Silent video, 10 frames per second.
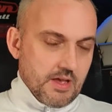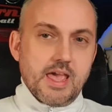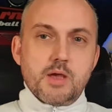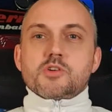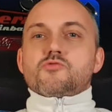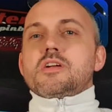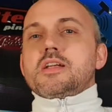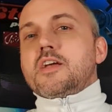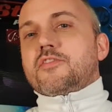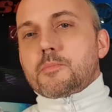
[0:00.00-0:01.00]
It would
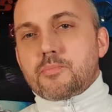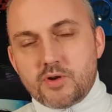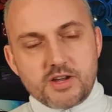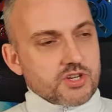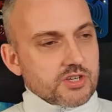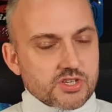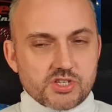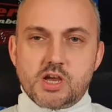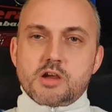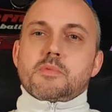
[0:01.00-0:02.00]
relieve the pressure
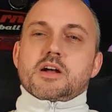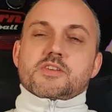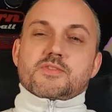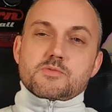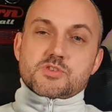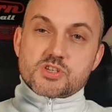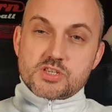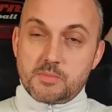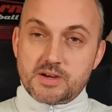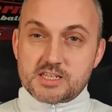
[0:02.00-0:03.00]
so much if there was just
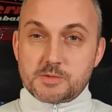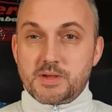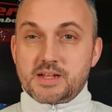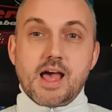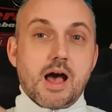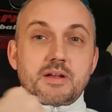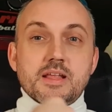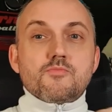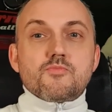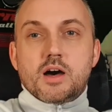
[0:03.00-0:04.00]
someone there to pick that up and
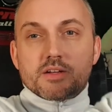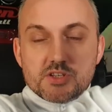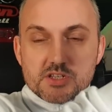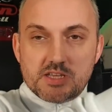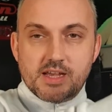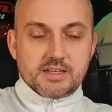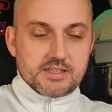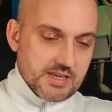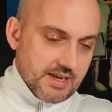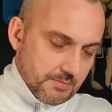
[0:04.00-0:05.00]
then run and just take the
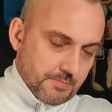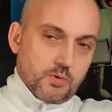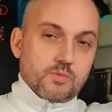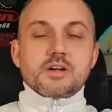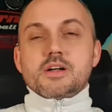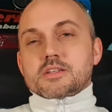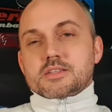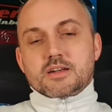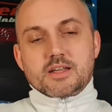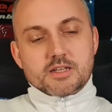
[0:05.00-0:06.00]
take the ball
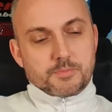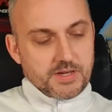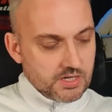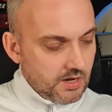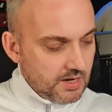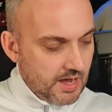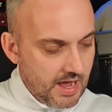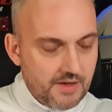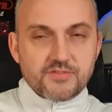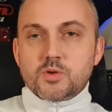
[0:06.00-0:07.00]
down the end of the pitch. And I, and I
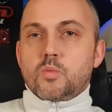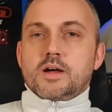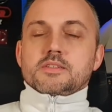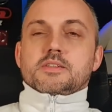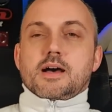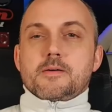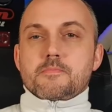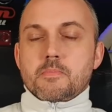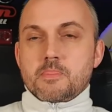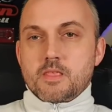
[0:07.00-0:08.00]
have to wonder
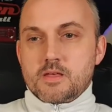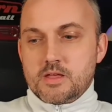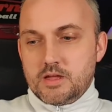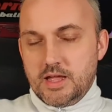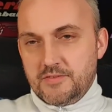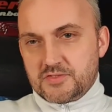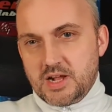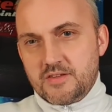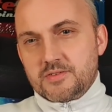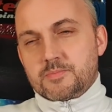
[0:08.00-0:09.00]
if
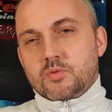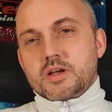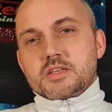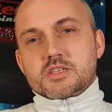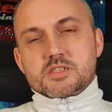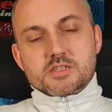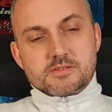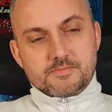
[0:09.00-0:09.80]
David Moyes,